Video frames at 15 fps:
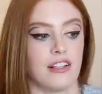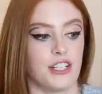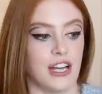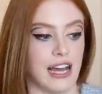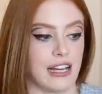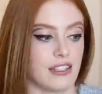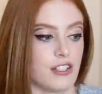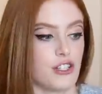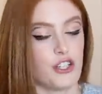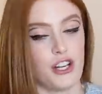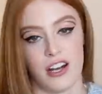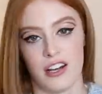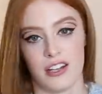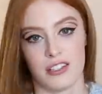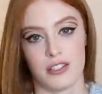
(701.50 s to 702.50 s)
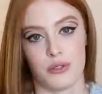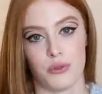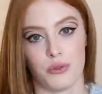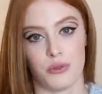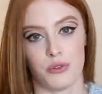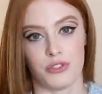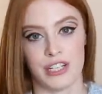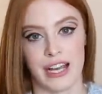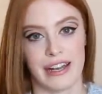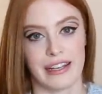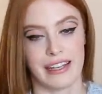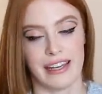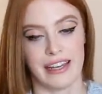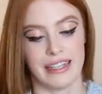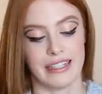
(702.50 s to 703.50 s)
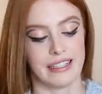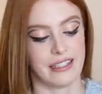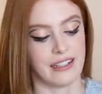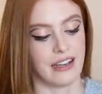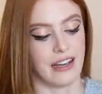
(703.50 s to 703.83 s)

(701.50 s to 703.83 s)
checked shirt or jacket.